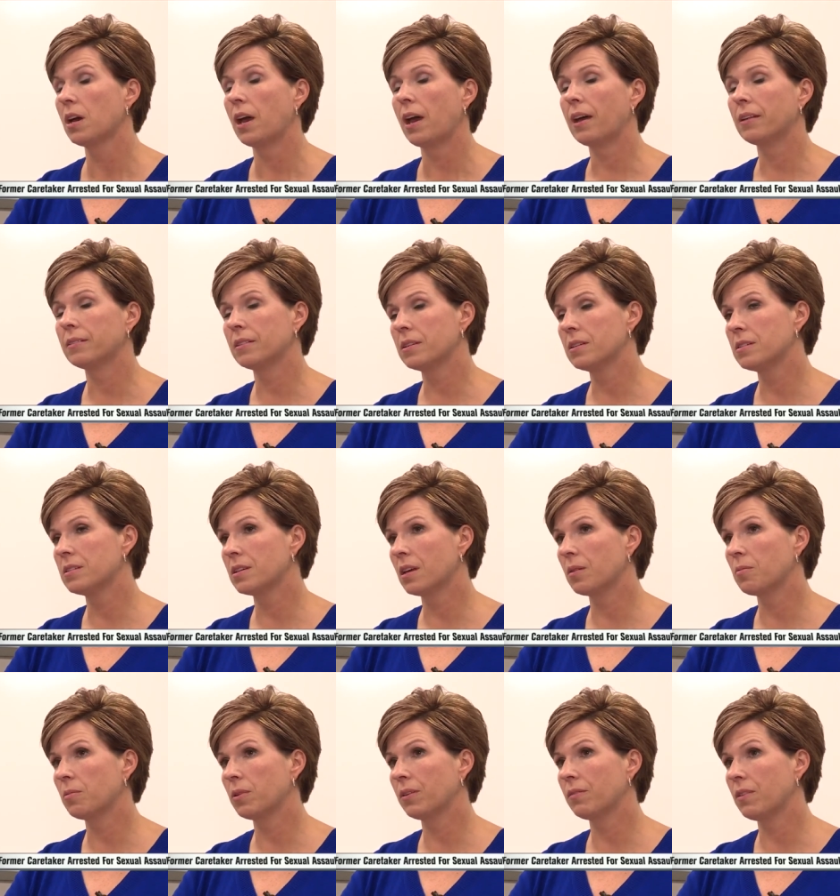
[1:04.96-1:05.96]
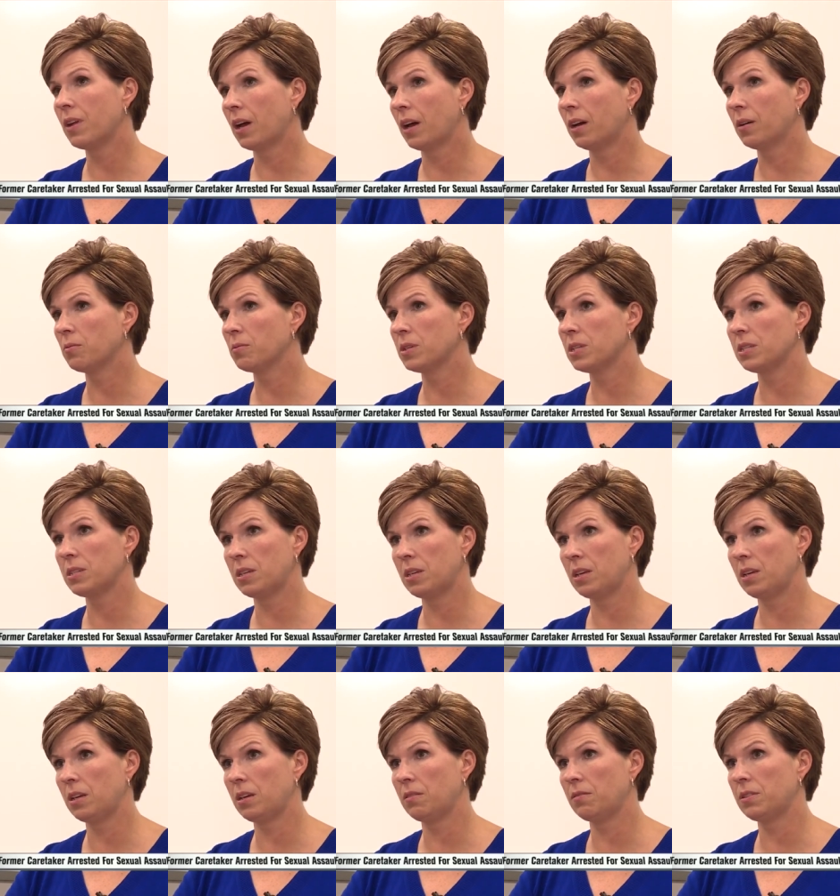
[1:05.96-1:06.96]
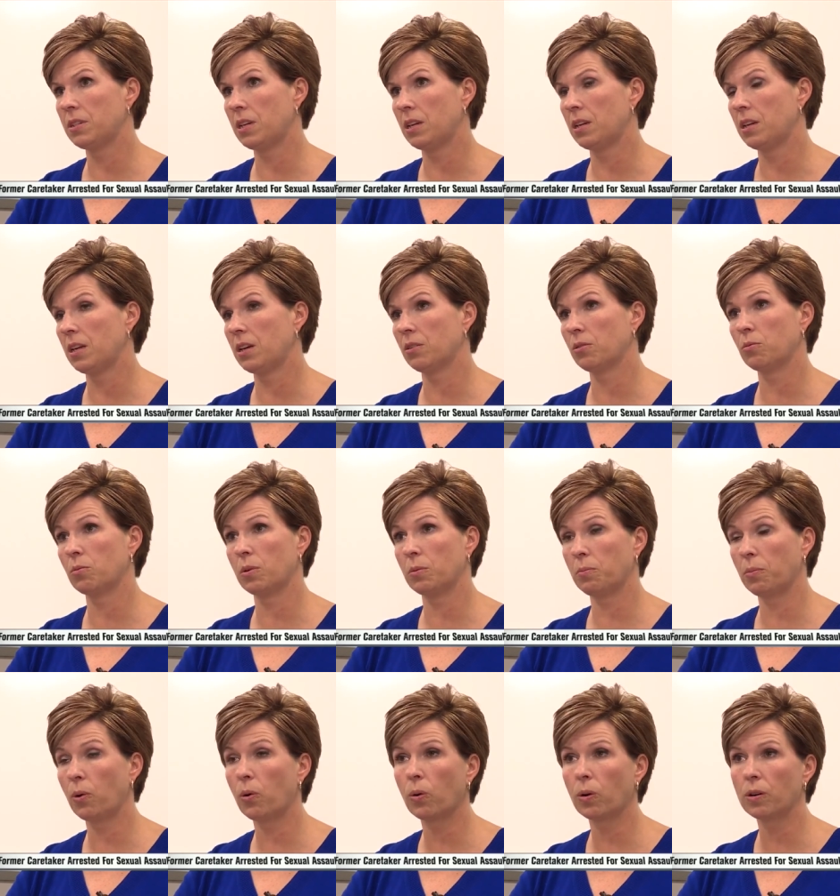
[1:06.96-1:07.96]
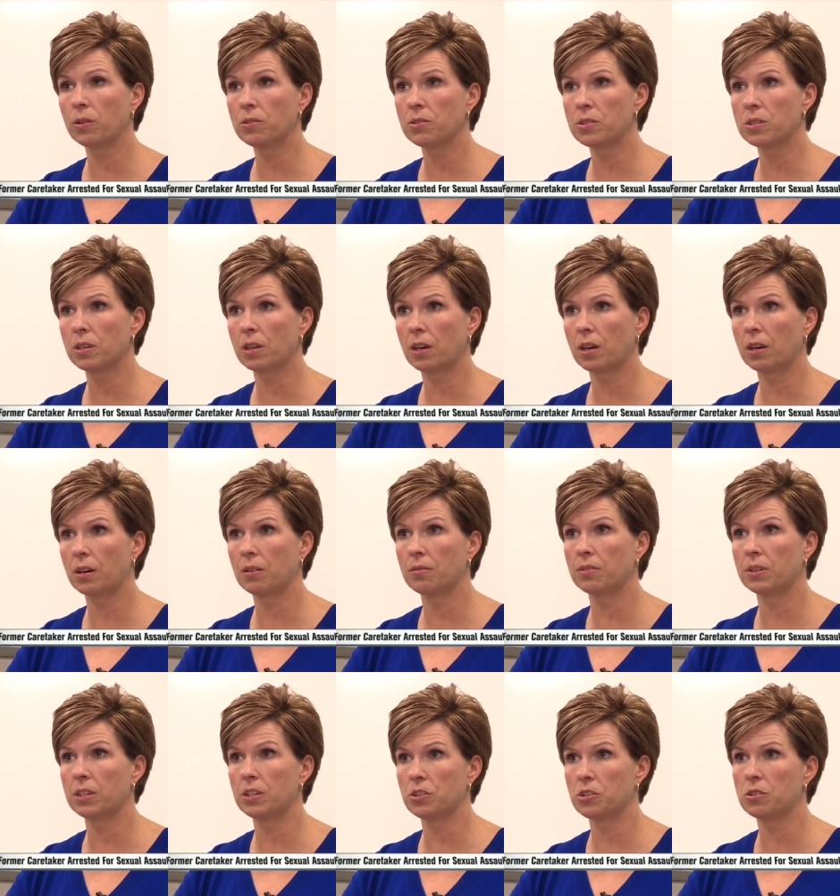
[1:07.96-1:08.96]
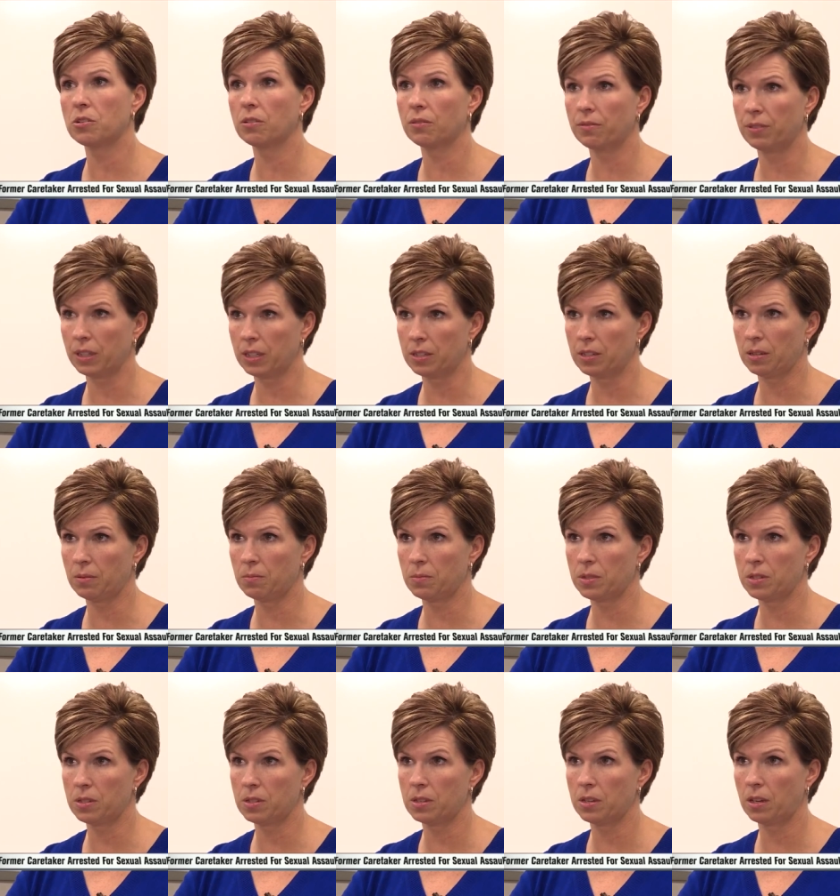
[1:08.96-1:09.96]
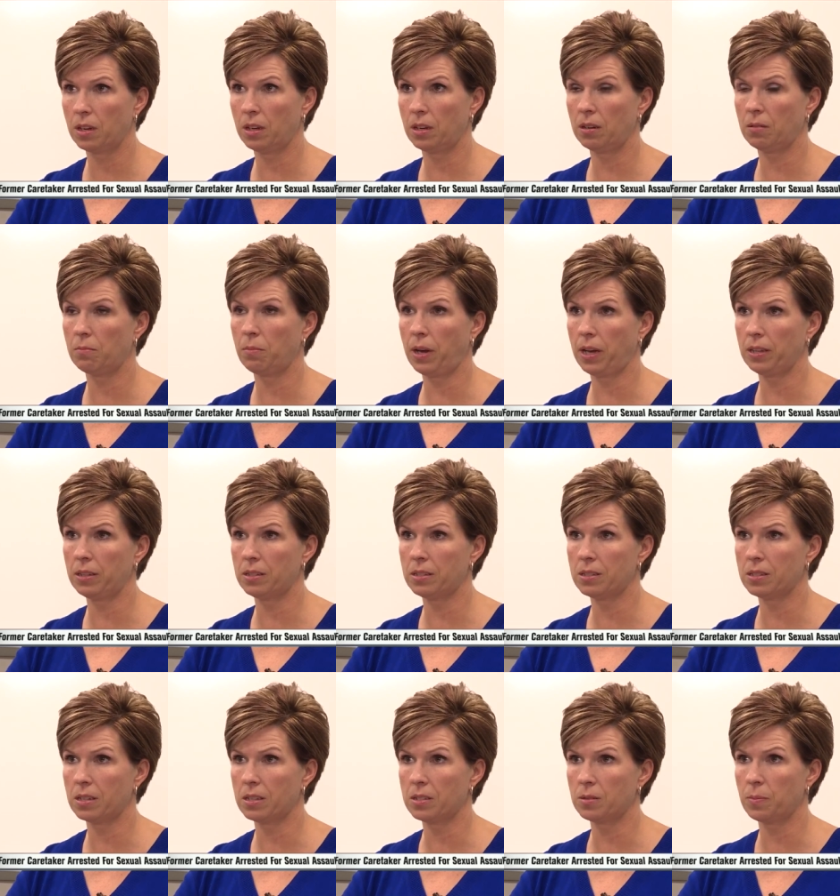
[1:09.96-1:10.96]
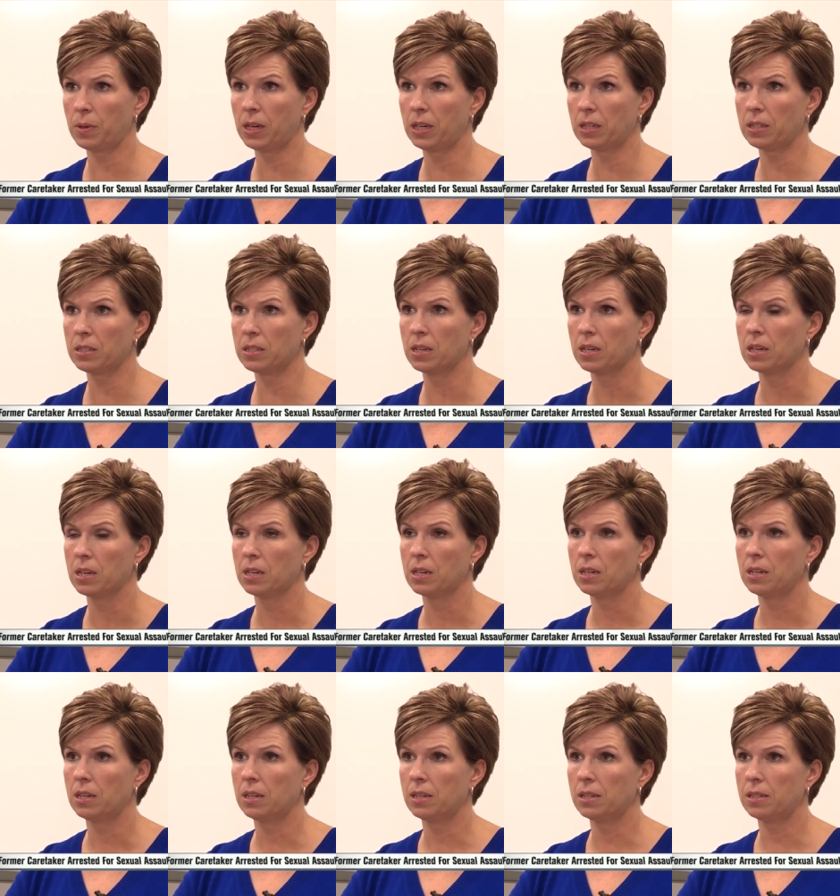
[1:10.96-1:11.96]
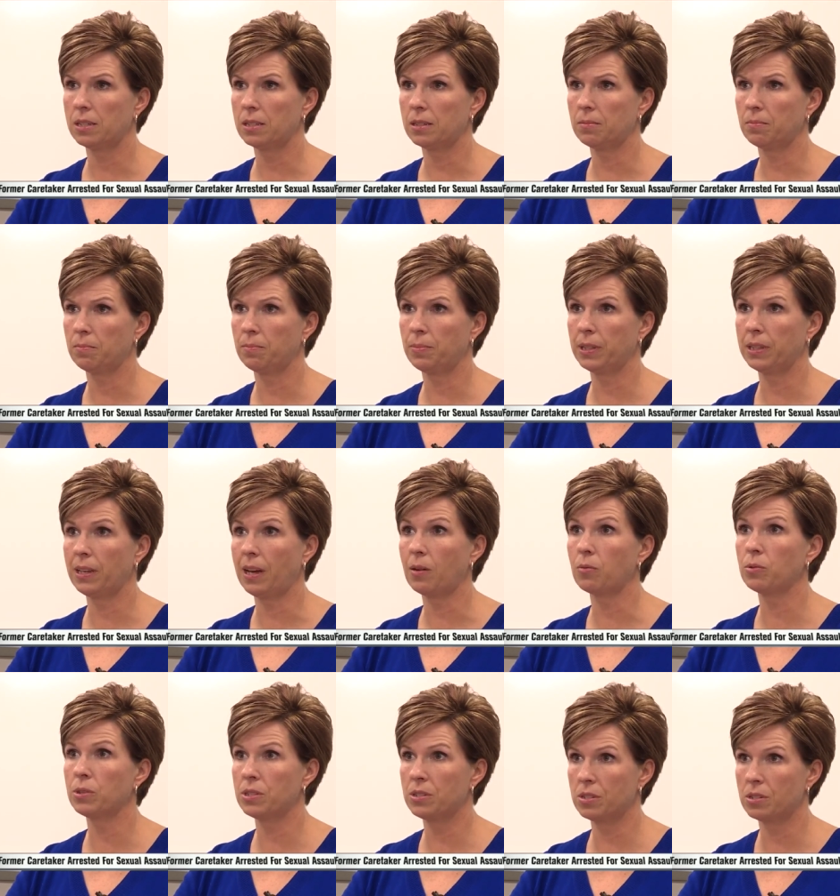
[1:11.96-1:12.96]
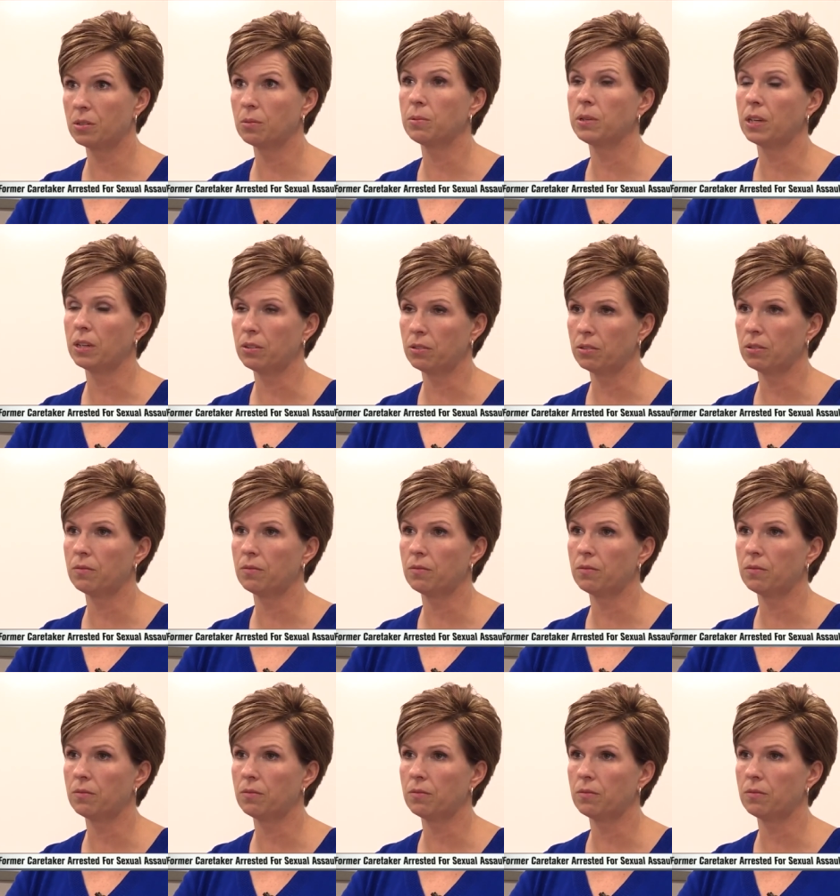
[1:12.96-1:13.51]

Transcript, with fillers: At this time, we have not received any other reports of additional victims um, by this suspect, um, but that would still be under